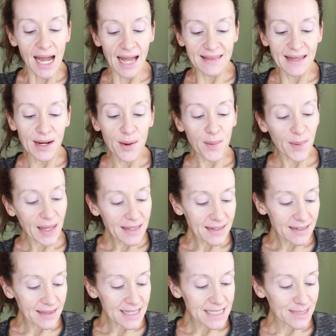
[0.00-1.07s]
And then I
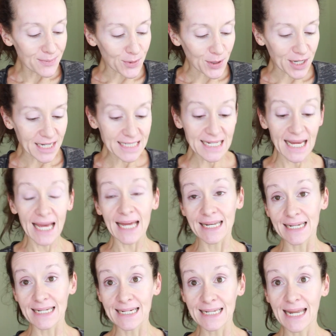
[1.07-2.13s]
went this morning to
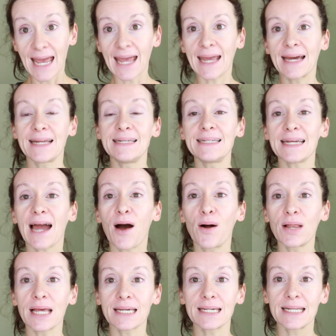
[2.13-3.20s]
edit it and
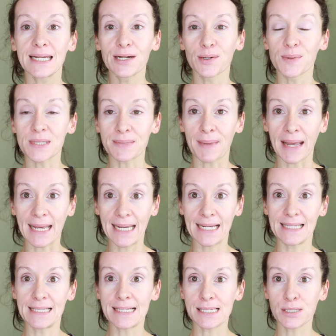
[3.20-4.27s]
all I could hear was my
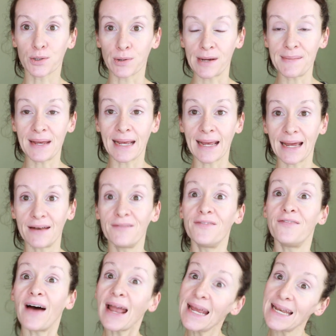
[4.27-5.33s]
kids screaming and
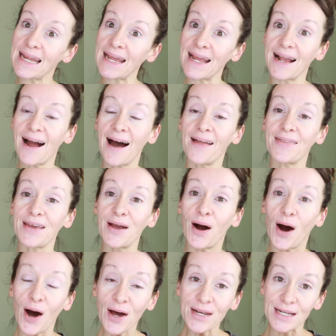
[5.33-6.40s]
fighting on
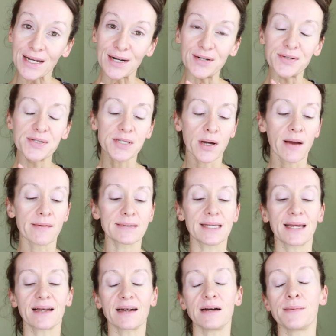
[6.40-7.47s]
the audio. So I was
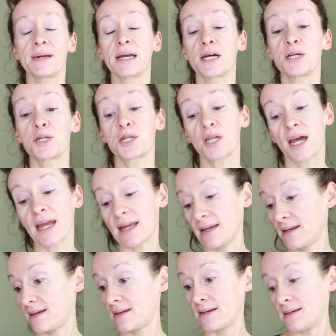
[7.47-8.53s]
like, oh my gosh, I
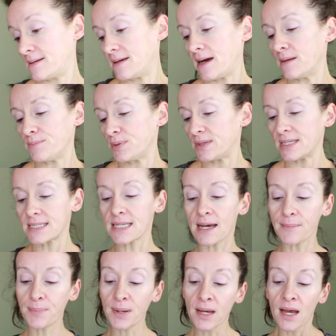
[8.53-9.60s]
cannot put this
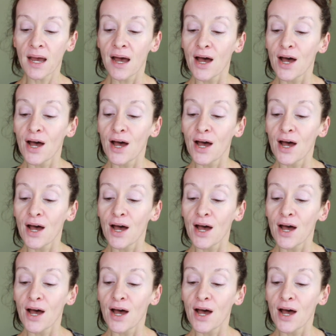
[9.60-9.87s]
up.